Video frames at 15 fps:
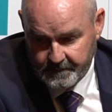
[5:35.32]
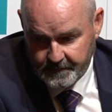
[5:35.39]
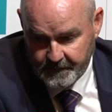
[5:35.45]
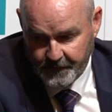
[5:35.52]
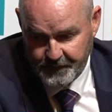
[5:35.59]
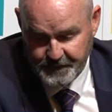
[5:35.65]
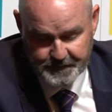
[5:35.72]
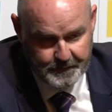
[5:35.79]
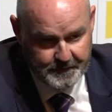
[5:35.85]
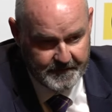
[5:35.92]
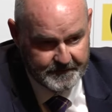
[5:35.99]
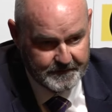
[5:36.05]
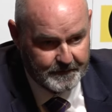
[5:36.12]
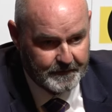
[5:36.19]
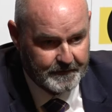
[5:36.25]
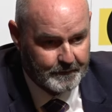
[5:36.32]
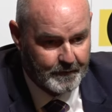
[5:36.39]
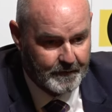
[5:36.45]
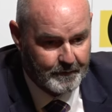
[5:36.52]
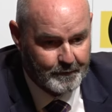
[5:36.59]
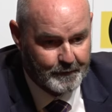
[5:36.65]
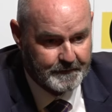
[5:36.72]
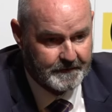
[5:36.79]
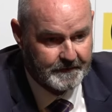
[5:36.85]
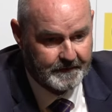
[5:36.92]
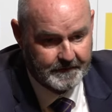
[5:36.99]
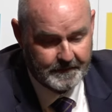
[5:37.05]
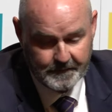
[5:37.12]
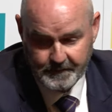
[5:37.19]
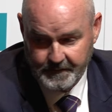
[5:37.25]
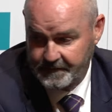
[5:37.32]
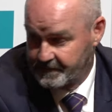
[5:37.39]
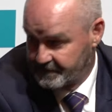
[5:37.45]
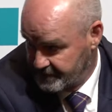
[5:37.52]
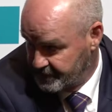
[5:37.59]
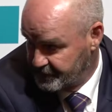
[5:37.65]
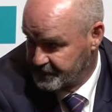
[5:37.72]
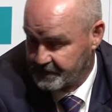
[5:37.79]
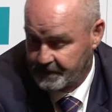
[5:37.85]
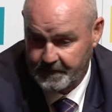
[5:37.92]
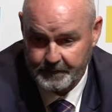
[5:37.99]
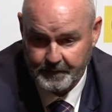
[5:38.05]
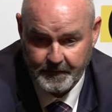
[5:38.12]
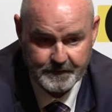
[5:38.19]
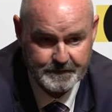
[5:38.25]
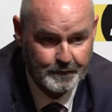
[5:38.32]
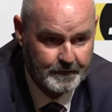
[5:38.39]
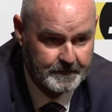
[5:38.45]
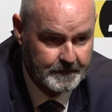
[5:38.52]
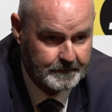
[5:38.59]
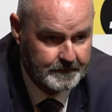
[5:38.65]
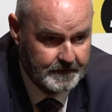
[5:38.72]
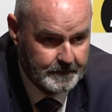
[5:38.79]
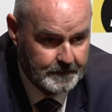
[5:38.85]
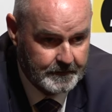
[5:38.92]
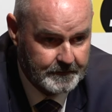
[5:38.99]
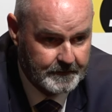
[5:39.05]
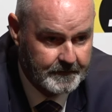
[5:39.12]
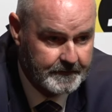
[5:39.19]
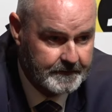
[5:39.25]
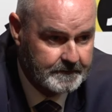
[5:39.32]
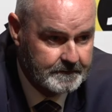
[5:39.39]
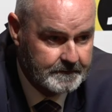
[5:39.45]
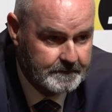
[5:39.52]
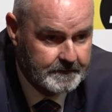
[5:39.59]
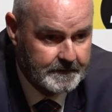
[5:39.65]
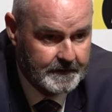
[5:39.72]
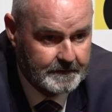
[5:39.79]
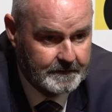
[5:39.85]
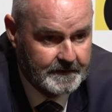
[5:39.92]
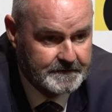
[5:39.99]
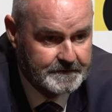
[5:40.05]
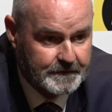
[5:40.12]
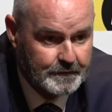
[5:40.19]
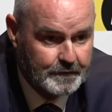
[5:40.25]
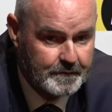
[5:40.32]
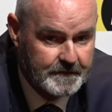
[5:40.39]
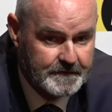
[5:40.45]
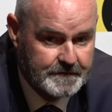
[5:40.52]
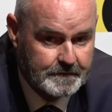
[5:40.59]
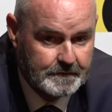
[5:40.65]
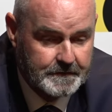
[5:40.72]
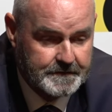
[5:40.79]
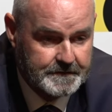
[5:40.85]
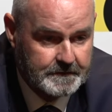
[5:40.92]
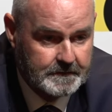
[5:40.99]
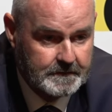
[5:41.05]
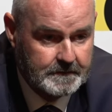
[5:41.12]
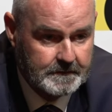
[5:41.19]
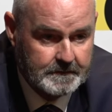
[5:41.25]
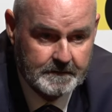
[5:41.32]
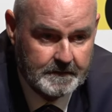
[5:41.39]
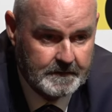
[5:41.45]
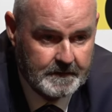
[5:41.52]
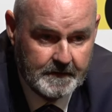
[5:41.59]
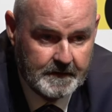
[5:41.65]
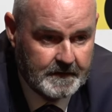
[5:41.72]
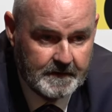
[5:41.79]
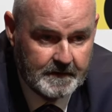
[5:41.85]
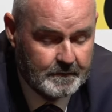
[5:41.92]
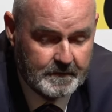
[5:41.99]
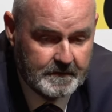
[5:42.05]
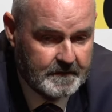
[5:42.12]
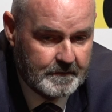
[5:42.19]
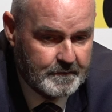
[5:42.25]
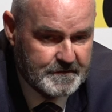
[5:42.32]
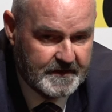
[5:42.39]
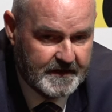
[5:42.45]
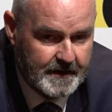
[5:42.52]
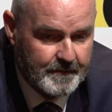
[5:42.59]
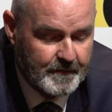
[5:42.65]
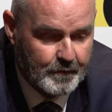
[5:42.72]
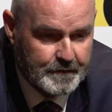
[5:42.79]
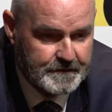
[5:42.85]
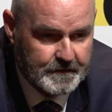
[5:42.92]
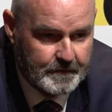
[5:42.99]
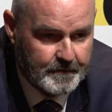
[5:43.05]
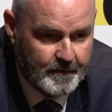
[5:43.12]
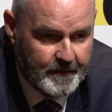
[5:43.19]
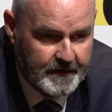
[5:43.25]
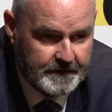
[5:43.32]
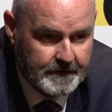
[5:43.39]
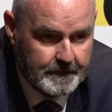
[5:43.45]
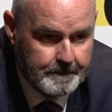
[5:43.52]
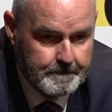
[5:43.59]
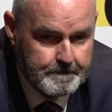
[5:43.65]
the result hadn't gone the way we wanted it to go, and it was only when I was walking down the corridor that Darrell actually told me the score, so it was a game that wasn't on my mind.